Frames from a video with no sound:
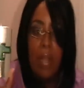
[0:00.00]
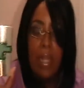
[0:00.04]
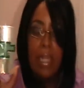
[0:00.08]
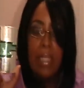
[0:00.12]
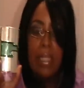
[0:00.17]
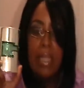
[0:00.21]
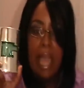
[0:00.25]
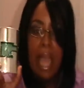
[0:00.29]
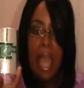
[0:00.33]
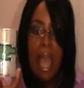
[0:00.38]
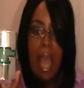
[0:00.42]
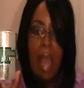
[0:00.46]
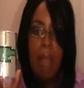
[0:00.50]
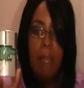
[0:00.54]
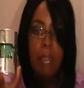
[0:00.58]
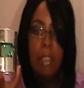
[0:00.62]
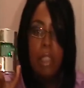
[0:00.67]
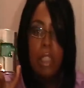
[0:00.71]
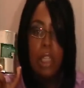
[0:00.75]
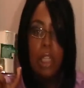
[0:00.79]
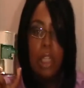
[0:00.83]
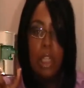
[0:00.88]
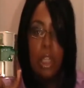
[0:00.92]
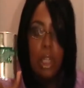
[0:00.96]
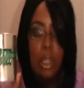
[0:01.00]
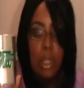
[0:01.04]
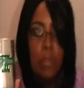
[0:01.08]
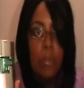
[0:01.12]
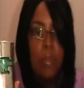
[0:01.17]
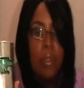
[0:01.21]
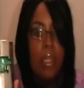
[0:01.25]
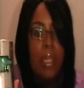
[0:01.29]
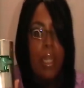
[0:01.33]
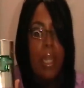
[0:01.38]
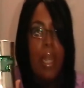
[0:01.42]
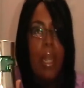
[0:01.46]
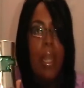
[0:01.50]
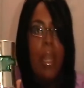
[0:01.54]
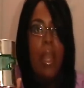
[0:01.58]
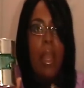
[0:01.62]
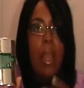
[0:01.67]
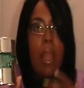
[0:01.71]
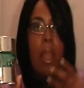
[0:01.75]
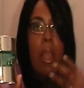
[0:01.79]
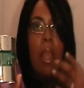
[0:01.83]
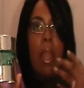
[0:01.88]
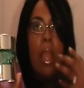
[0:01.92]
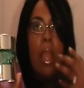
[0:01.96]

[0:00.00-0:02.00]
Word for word: It is absolutely